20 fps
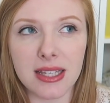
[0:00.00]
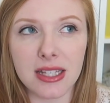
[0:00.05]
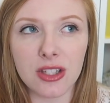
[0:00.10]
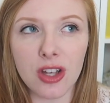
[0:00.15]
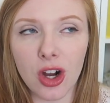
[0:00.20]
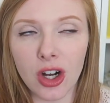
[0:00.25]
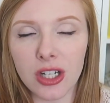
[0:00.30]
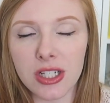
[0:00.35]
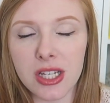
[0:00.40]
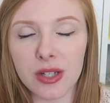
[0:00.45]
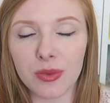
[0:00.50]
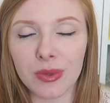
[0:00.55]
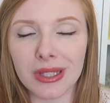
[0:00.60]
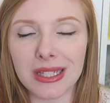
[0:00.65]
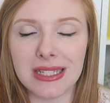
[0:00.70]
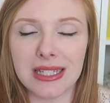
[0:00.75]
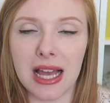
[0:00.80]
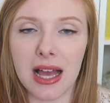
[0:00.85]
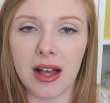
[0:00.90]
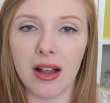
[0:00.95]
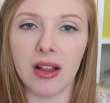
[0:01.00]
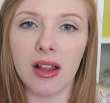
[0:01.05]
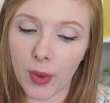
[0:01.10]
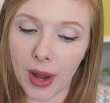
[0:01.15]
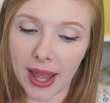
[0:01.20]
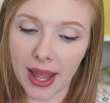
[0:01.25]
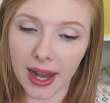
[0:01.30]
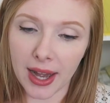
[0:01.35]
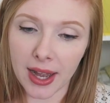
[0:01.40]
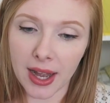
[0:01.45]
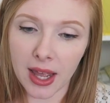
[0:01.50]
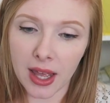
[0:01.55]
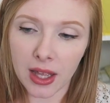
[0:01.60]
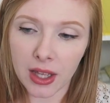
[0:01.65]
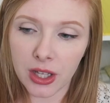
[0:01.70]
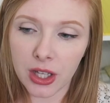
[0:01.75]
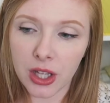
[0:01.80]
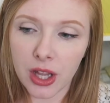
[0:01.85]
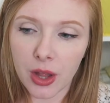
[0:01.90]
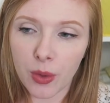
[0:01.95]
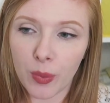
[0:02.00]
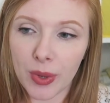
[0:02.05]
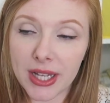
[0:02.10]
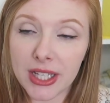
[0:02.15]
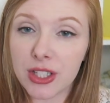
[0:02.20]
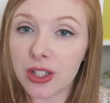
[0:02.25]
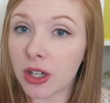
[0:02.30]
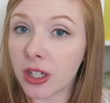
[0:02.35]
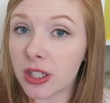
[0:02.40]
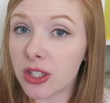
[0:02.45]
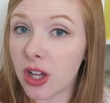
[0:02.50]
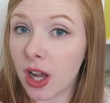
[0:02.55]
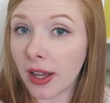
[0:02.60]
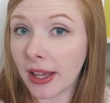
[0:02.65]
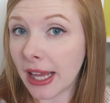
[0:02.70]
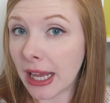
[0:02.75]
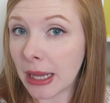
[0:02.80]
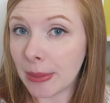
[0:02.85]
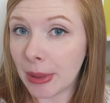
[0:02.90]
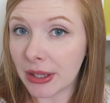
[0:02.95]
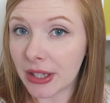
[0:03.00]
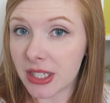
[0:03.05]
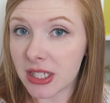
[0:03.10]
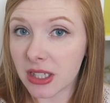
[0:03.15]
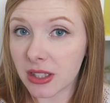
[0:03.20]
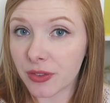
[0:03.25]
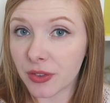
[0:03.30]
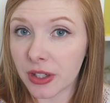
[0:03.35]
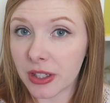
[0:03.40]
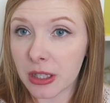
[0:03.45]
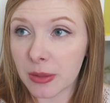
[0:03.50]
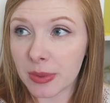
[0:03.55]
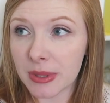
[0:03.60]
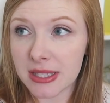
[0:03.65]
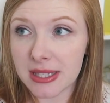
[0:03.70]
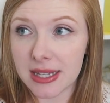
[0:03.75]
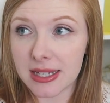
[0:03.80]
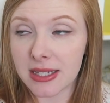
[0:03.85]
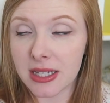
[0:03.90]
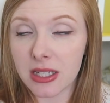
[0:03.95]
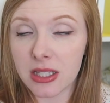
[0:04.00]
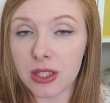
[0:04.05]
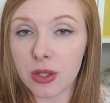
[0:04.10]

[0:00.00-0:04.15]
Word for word: It's hard to really tell when we started talking about the delivery of the placenta.